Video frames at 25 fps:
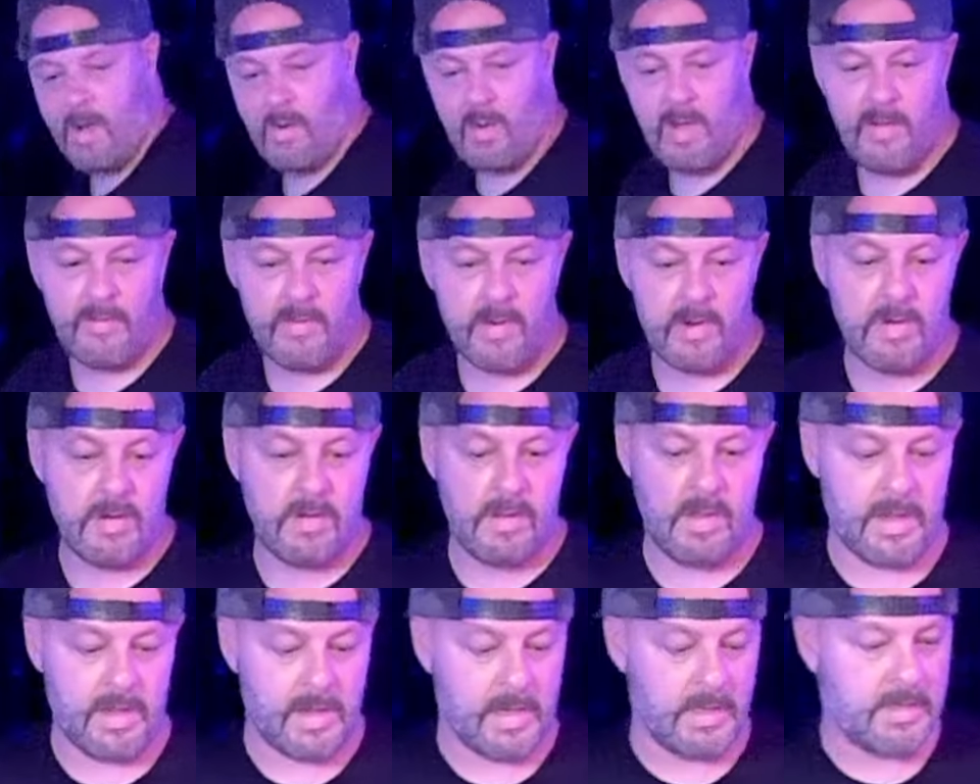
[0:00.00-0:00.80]
However,
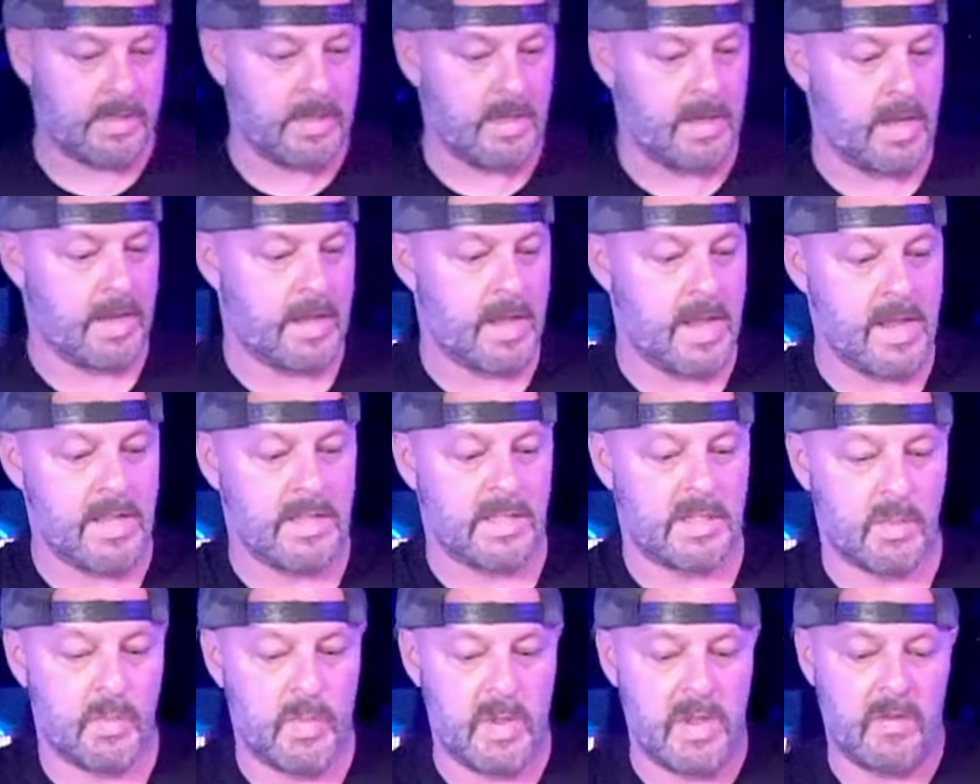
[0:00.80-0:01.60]
like I said, I
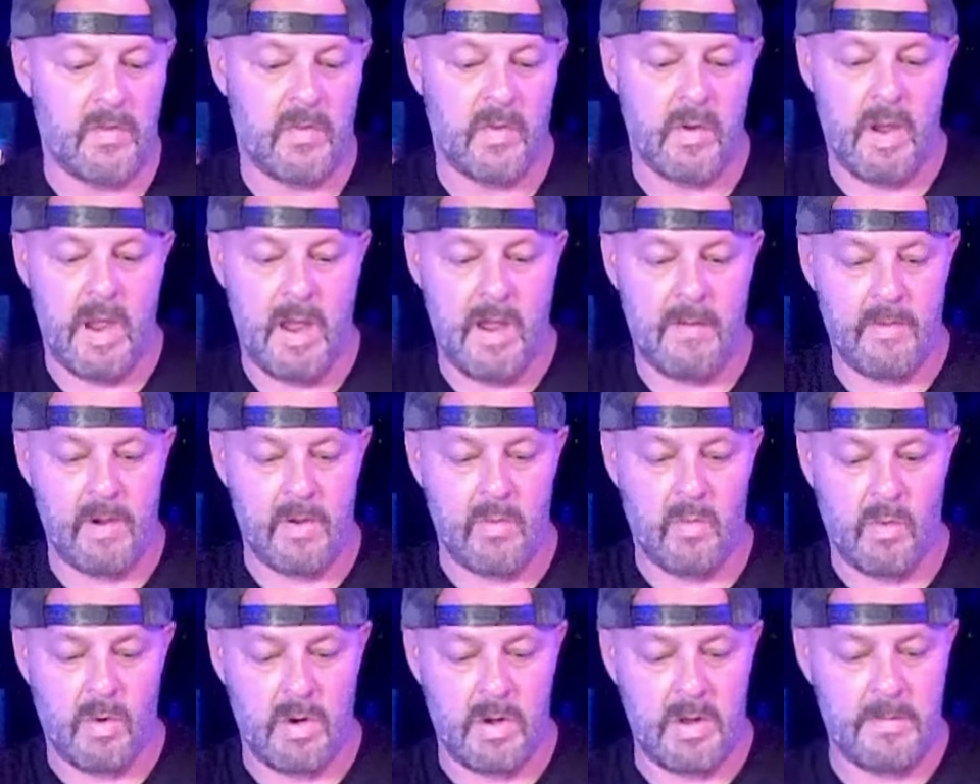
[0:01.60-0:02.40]
can't speak for
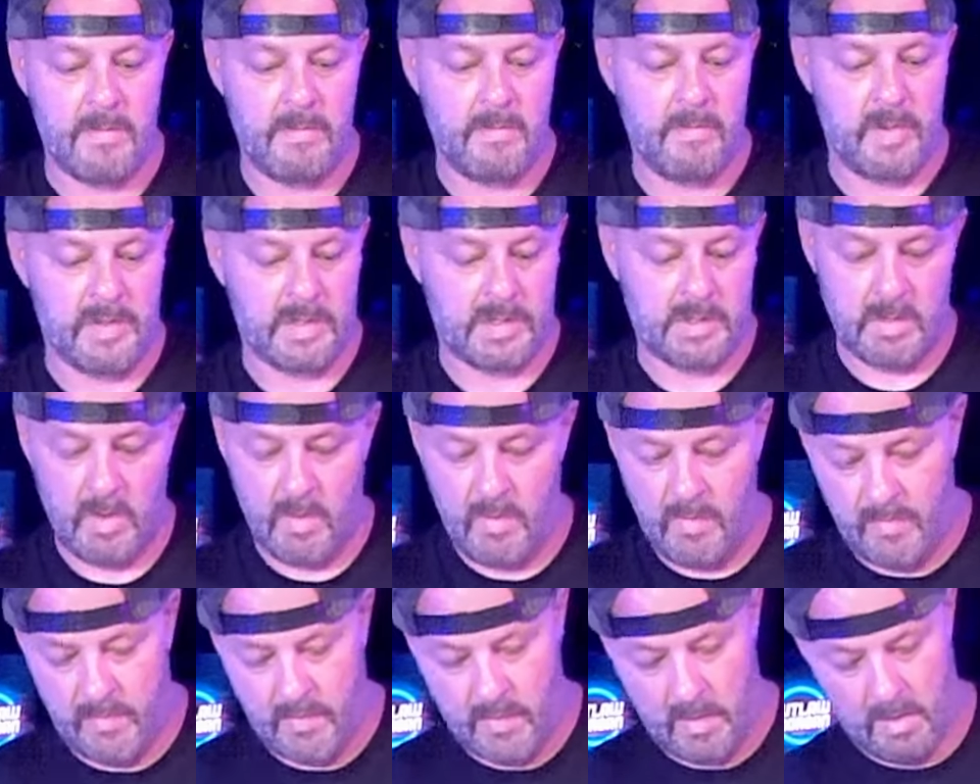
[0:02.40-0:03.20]
everyone, but
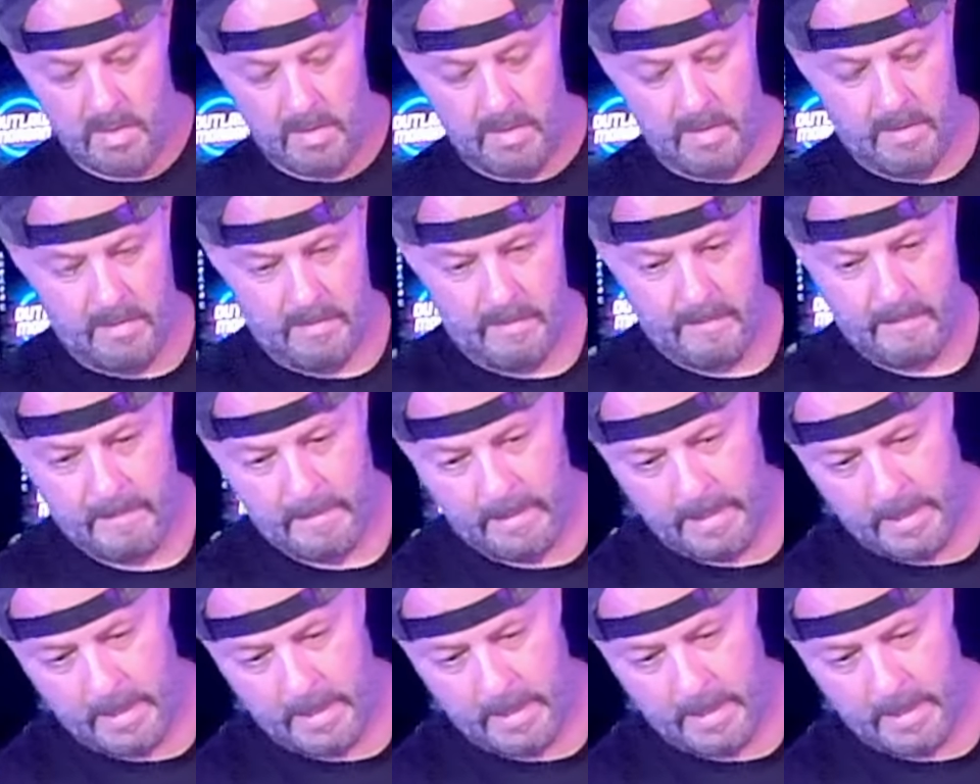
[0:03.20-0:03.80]
so far,